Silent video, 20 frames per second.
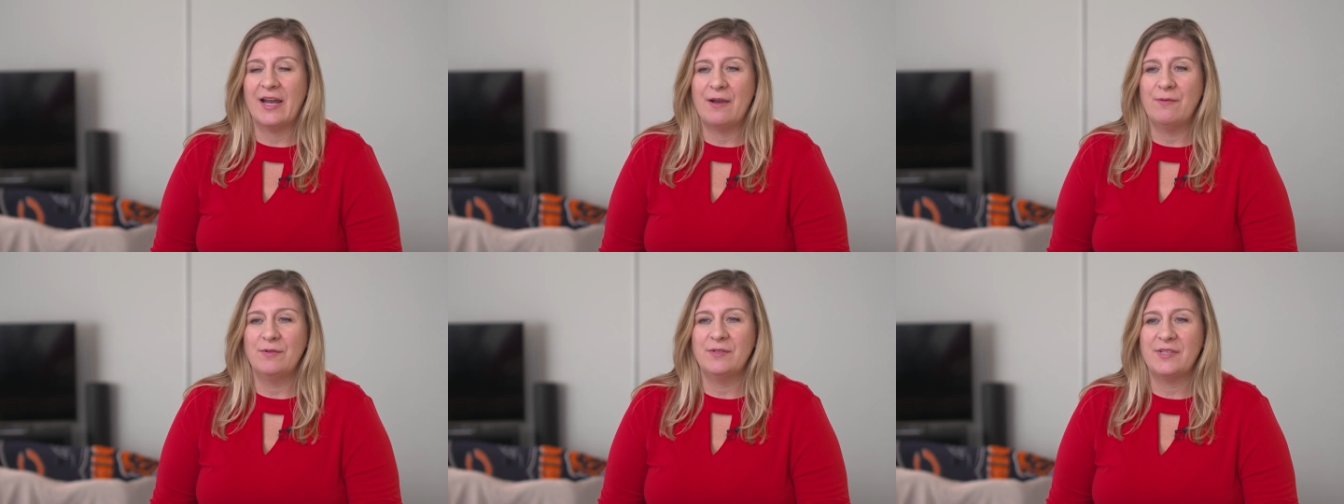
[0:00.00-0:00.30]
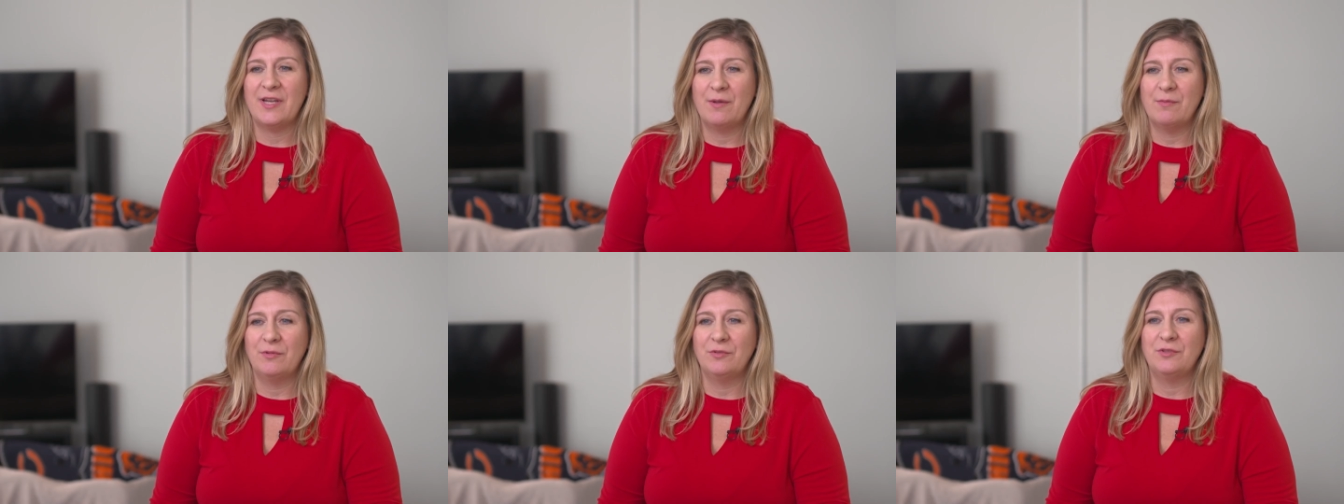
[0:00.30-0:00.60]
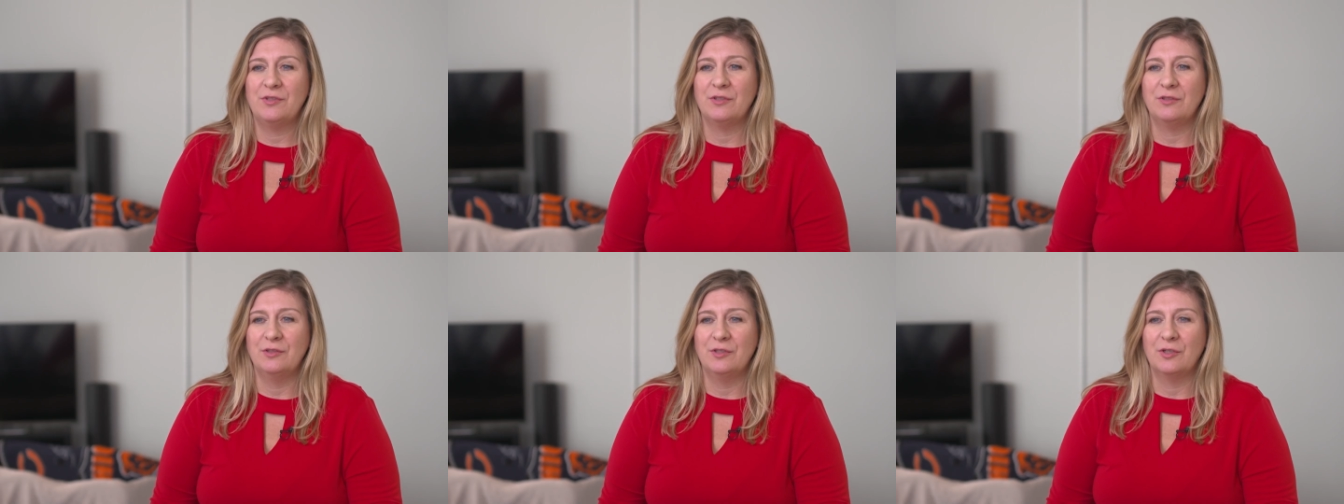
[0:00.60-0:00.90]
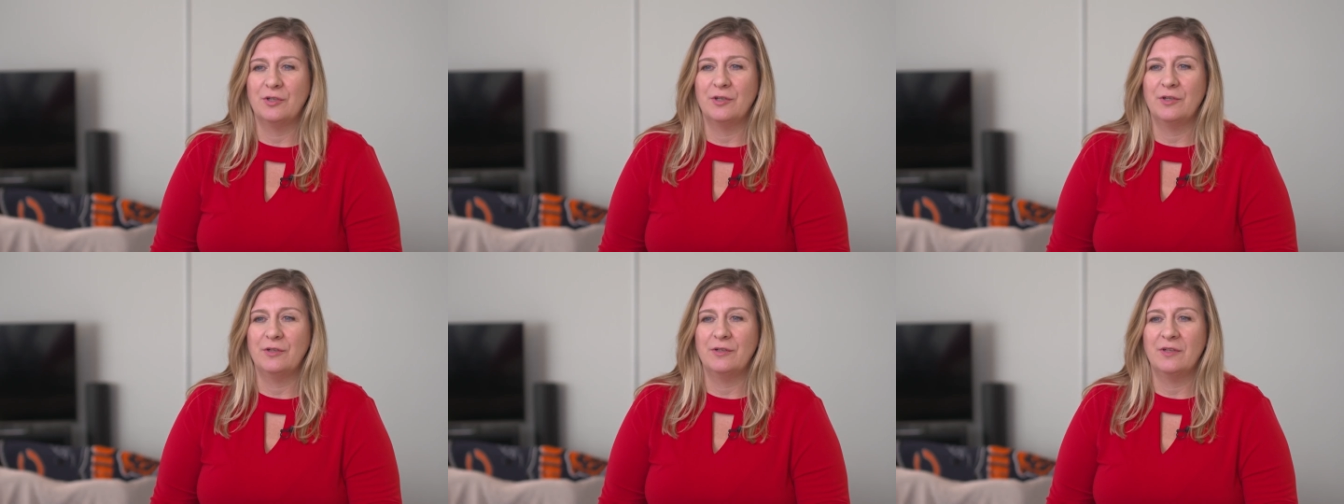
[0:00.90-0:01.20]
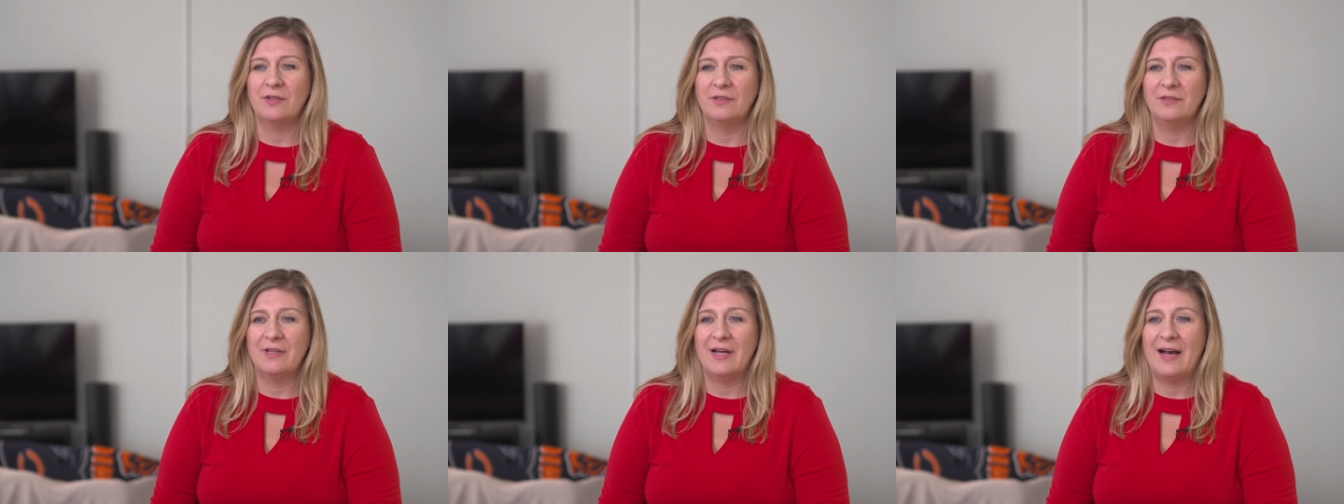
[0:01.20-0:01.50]
I was able to learn
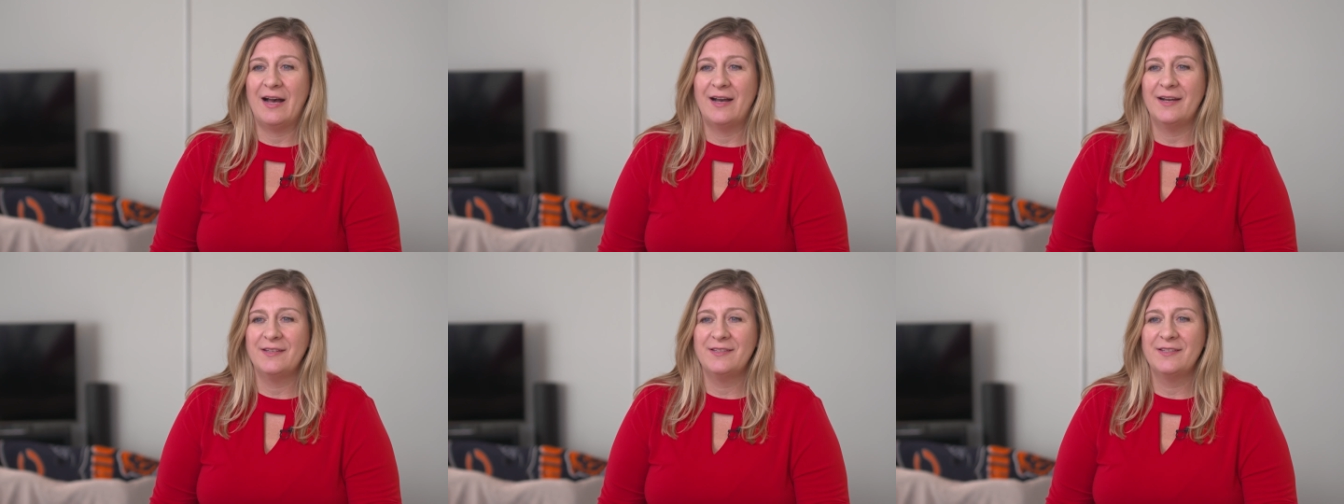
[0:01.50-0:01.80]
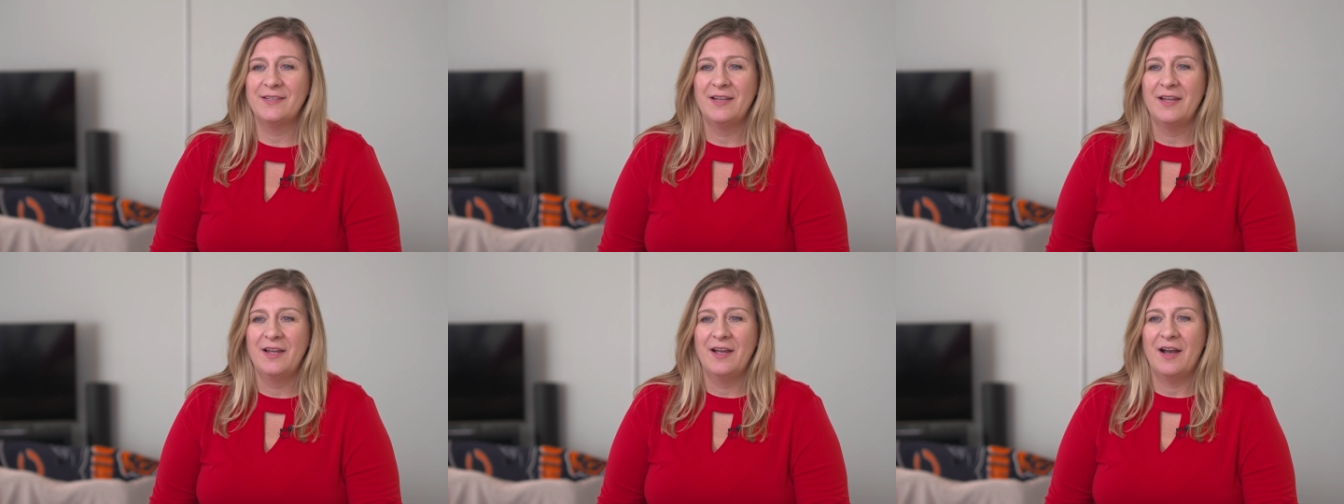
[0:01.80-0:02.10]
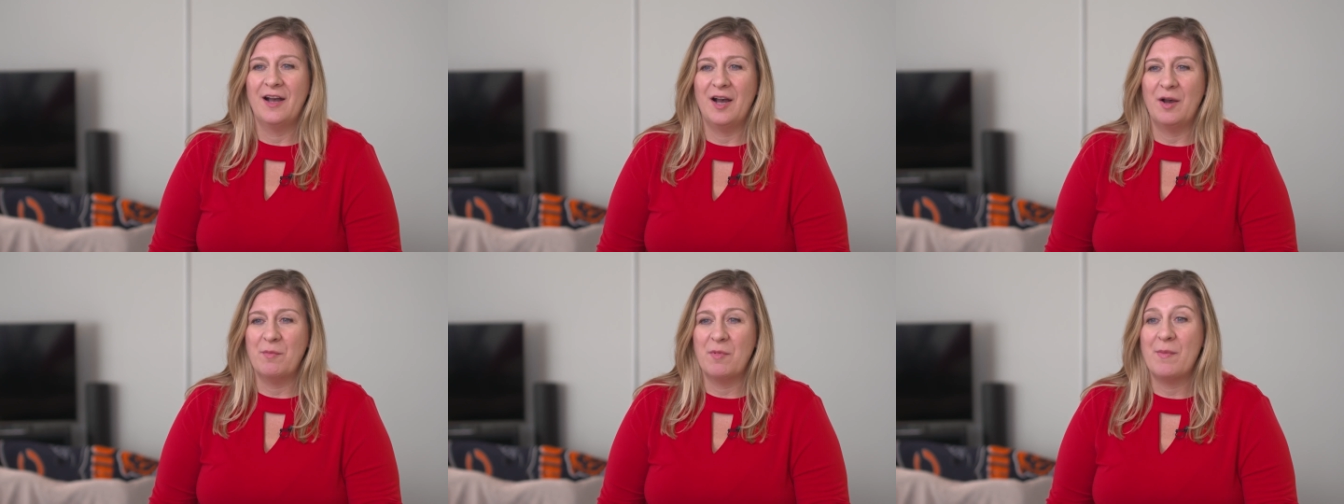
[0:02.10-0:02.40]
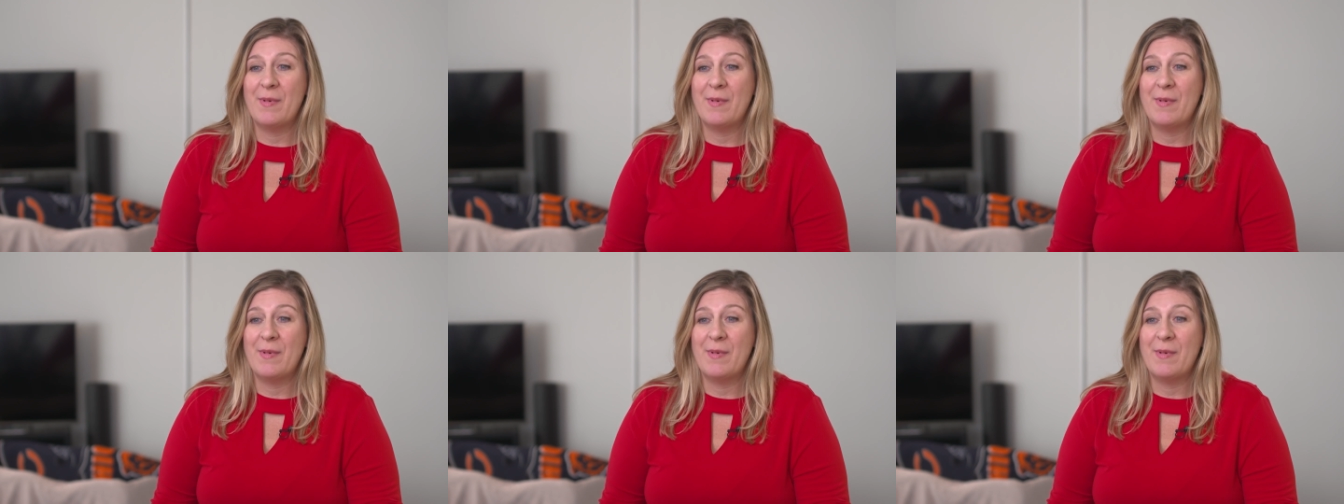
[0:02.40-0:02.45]
a lot um,